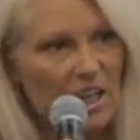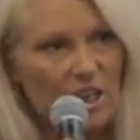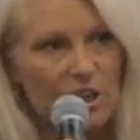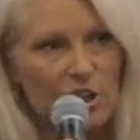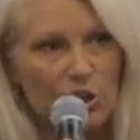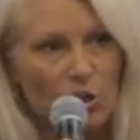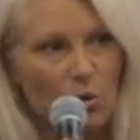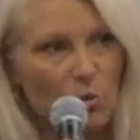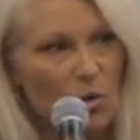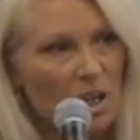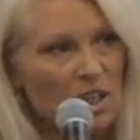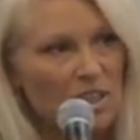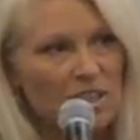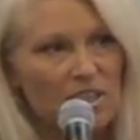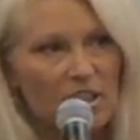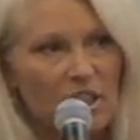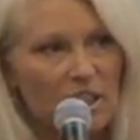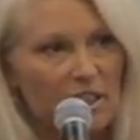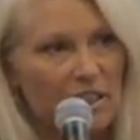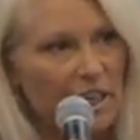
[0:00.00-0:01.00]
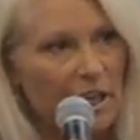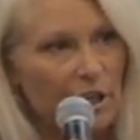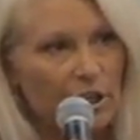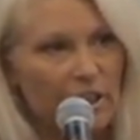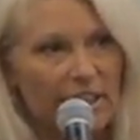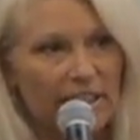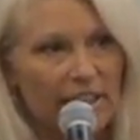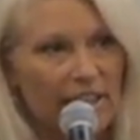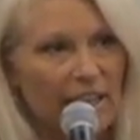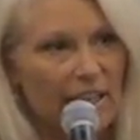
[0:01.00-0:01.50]
You don't want to start
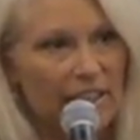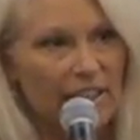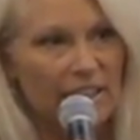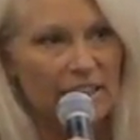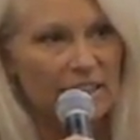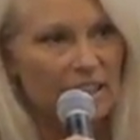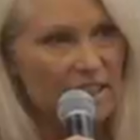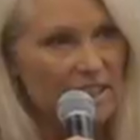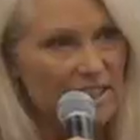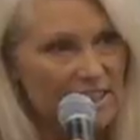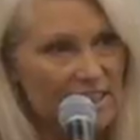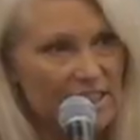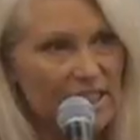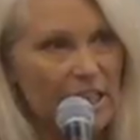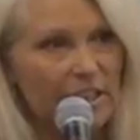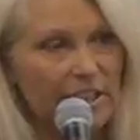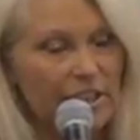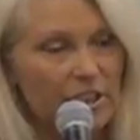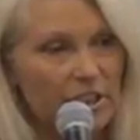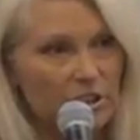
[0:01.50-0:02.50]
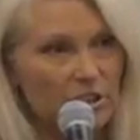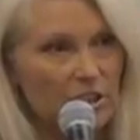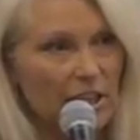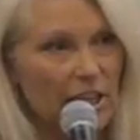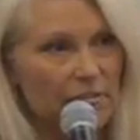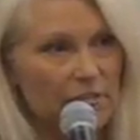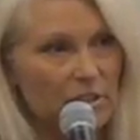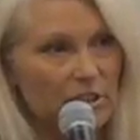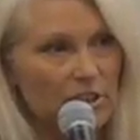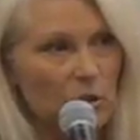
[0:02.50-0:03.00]
carrying that at the cellular
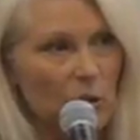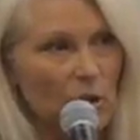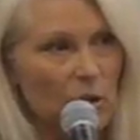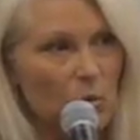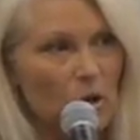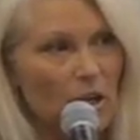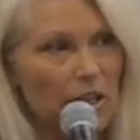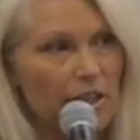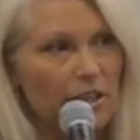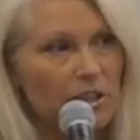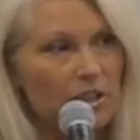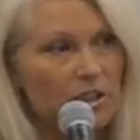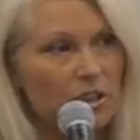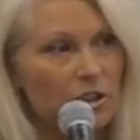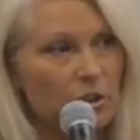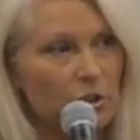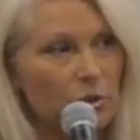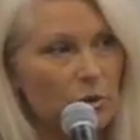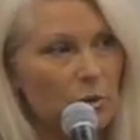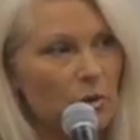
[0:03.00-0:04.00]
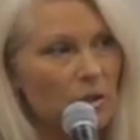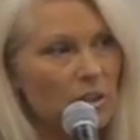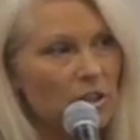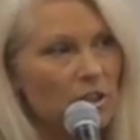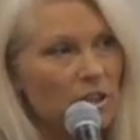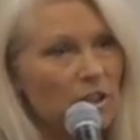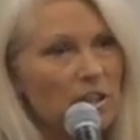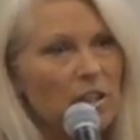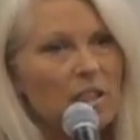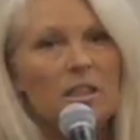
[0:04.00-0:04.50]
level, so I want you to
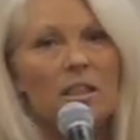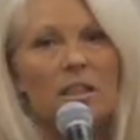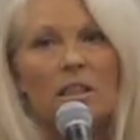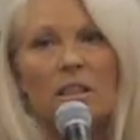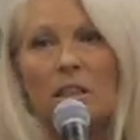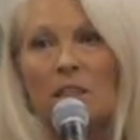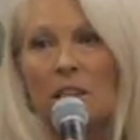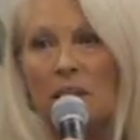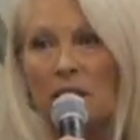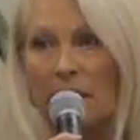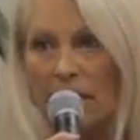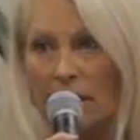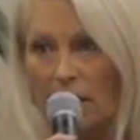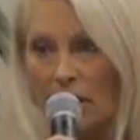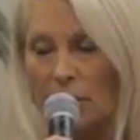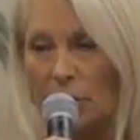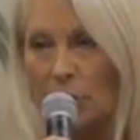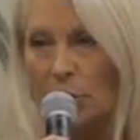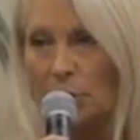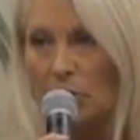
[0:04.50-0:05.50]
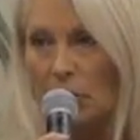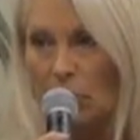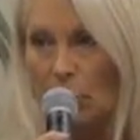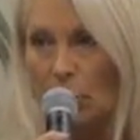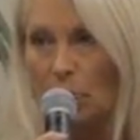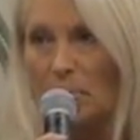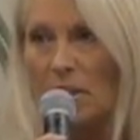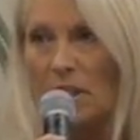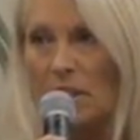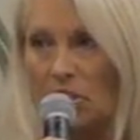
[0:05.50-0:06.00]
get on
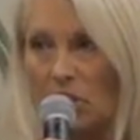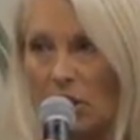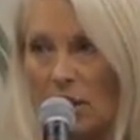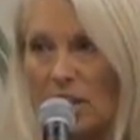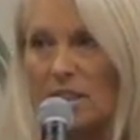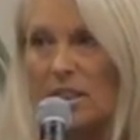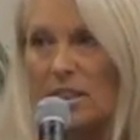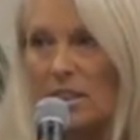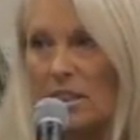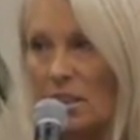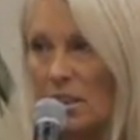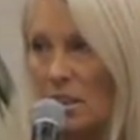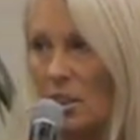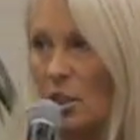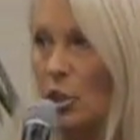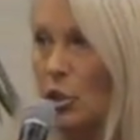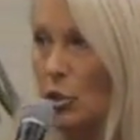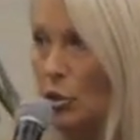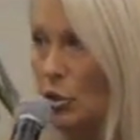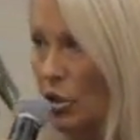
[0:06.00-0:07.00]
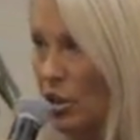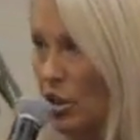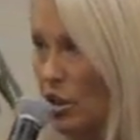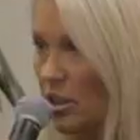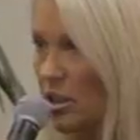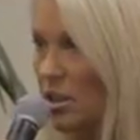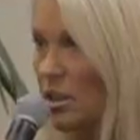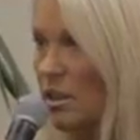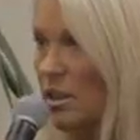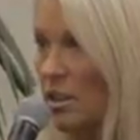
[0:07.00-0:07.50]
YouTube and just
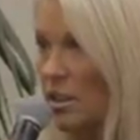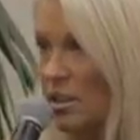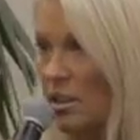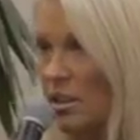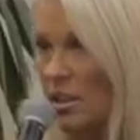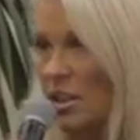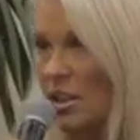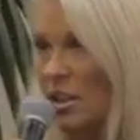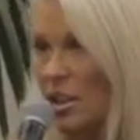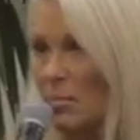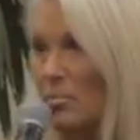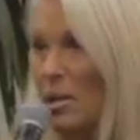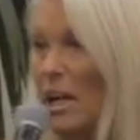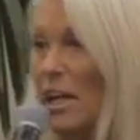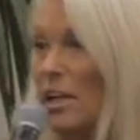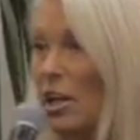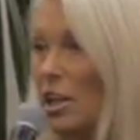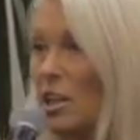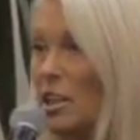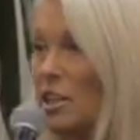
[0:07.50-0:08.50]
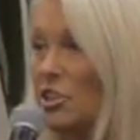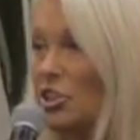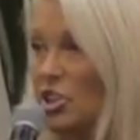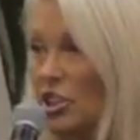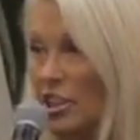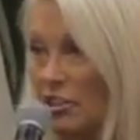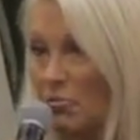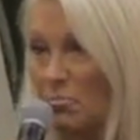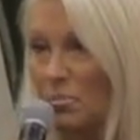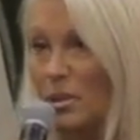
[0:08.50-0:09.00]
Google the
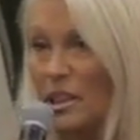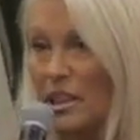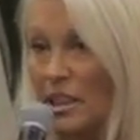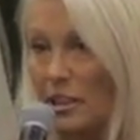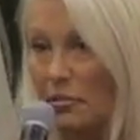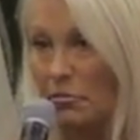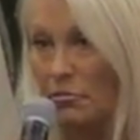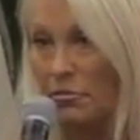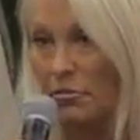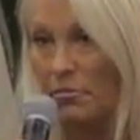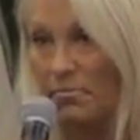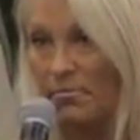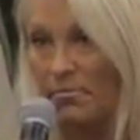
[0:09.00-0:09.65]
biology of belief,